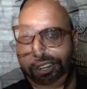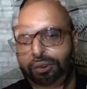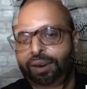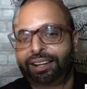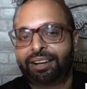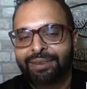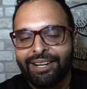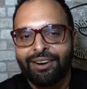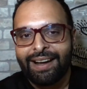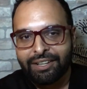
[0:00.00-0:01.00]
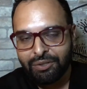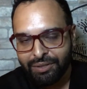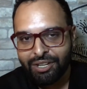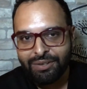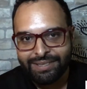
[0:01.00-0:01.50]
You're welcome here
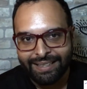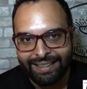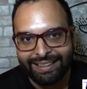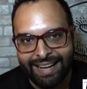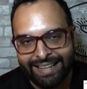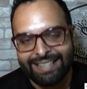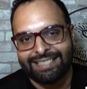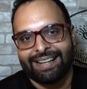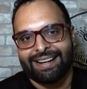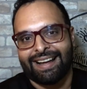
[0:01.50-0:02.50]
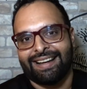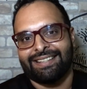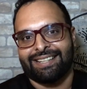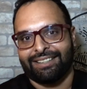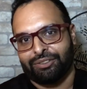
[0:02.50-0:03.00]
at Kudough in Calle
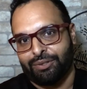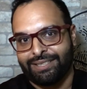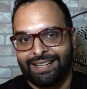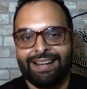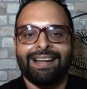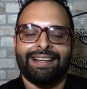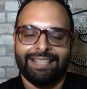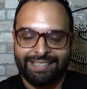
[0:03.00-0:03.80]
Serra in Santurce.